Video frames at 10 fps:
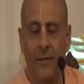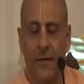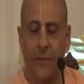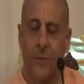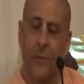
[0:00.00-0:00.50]

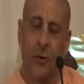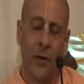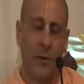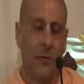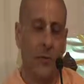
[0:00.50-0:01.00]
Every
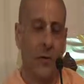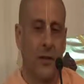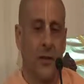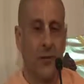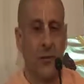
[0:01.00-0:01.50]
morning,
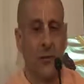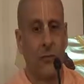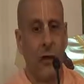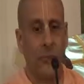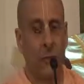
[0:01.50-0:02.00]
Lokanath
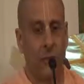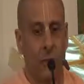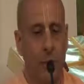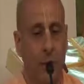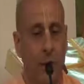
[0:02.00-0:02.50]
Goswami
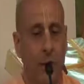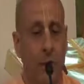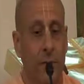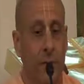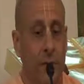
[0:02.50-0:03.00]
would bathe
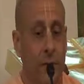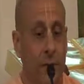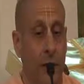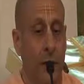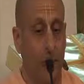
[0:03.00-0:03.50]
in
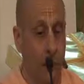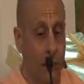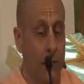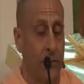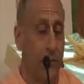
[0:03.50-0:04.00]
the
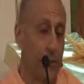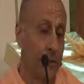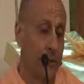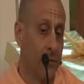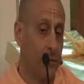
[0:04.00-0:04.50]
Yamuna River,
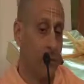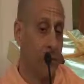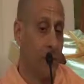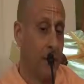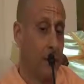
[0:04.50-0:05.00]

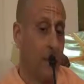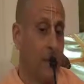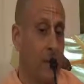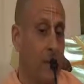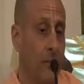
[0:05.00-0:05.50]

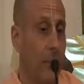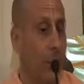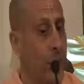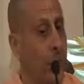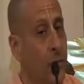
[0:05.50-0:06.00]

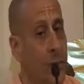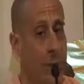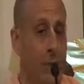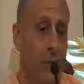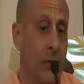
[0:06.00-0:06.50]
very
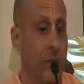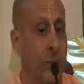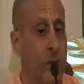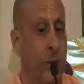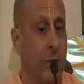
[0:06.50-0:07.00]
early, when it
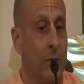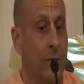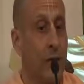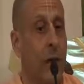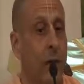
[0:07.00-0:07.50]
was still
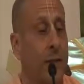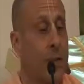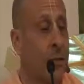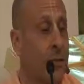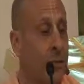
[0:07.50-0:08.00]

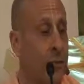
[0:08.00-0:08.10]
dark.